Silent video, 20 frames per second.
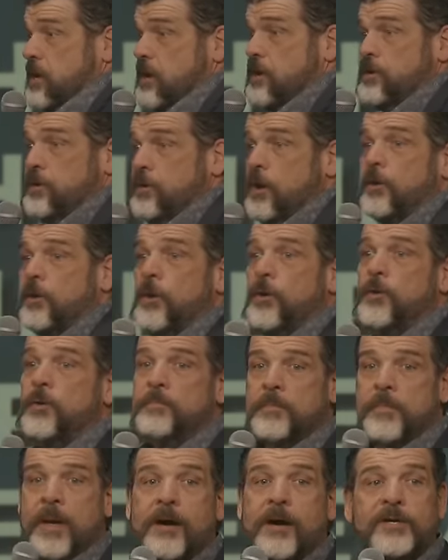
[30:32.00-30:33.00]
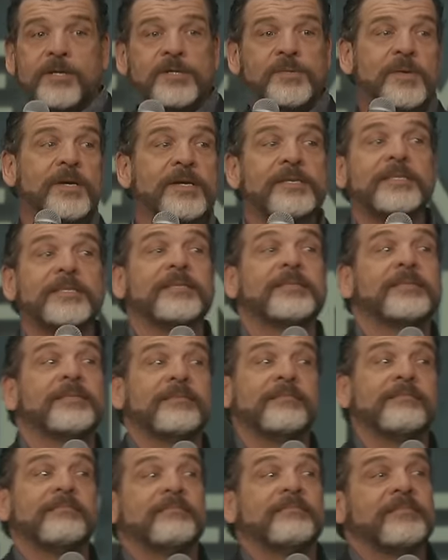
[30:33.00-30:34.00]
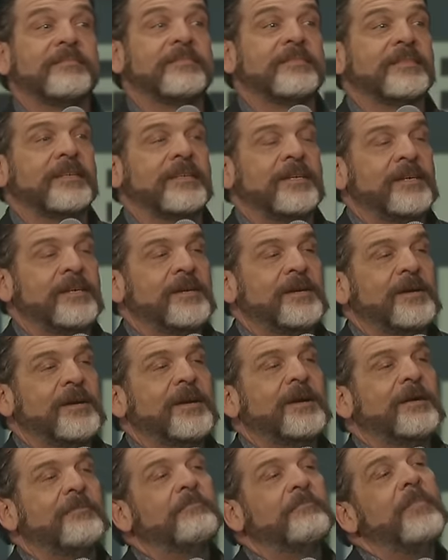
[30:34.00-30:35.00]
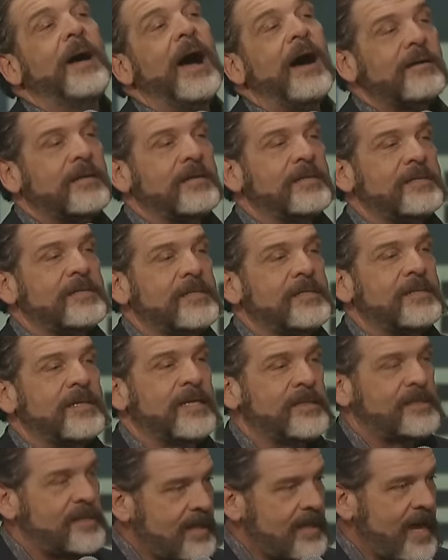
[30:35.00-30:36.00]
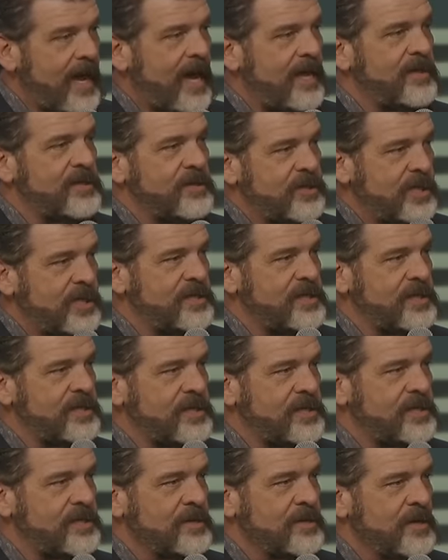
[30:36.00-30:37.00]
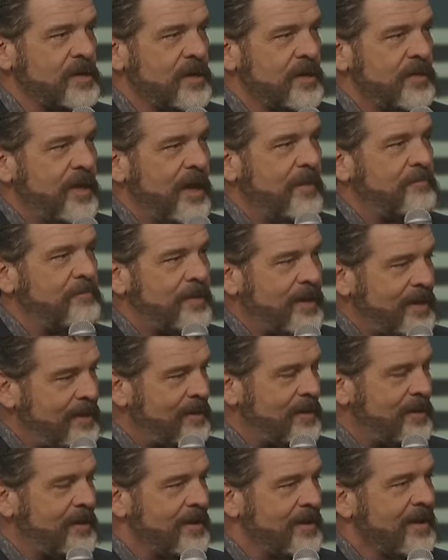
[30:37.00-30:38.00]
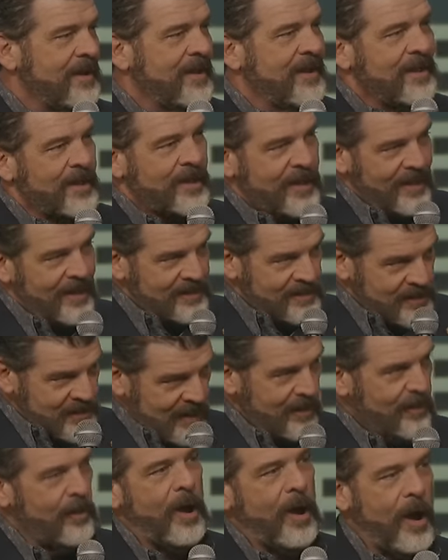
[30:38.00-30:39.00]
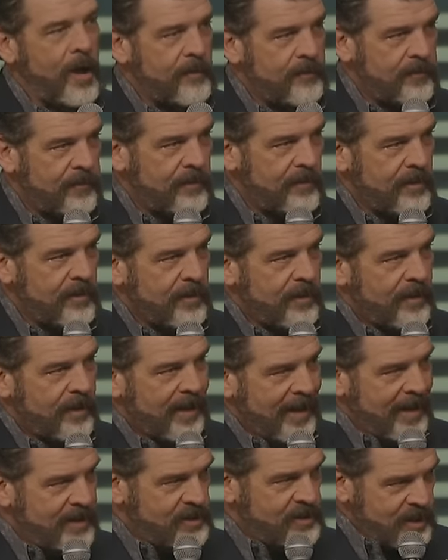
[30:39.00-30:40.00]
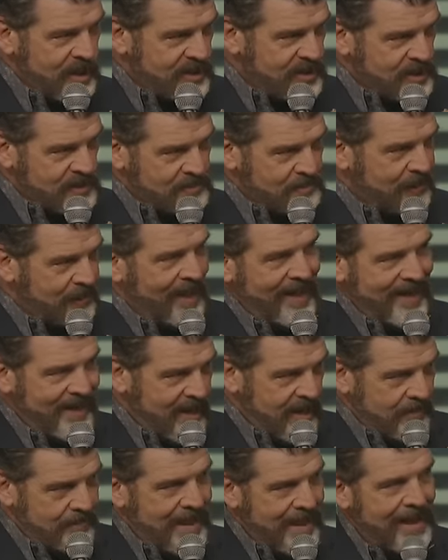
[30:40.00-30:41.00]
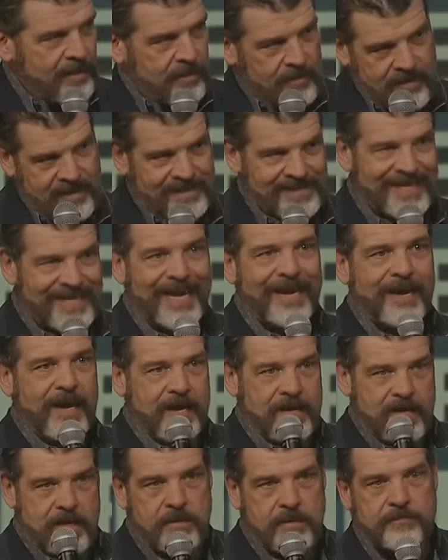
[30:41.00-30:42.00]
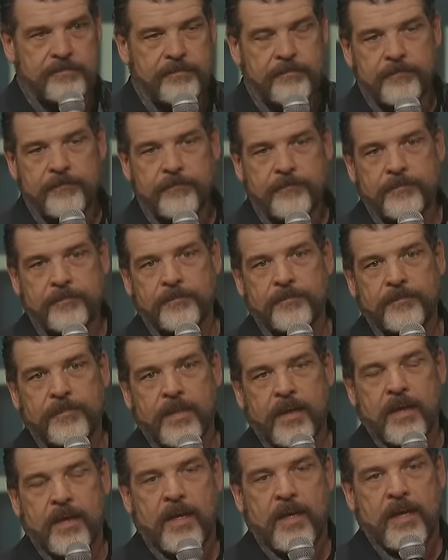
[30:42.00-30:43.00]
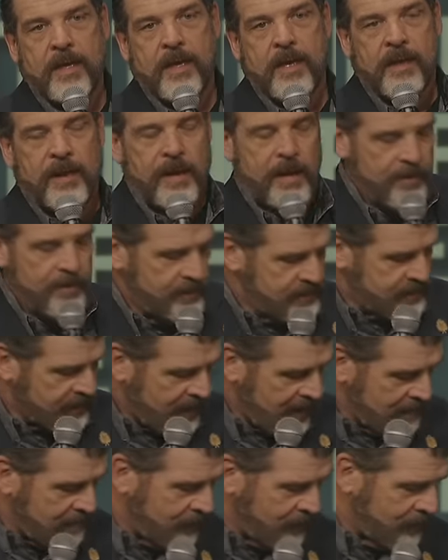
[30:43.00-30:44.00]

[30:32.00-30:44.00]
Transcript: y'all know who Malchus was? Malchus is the guy that Jesus, that Peter cut his ear off and Jesus planted it back on his head. Now, there's a couple of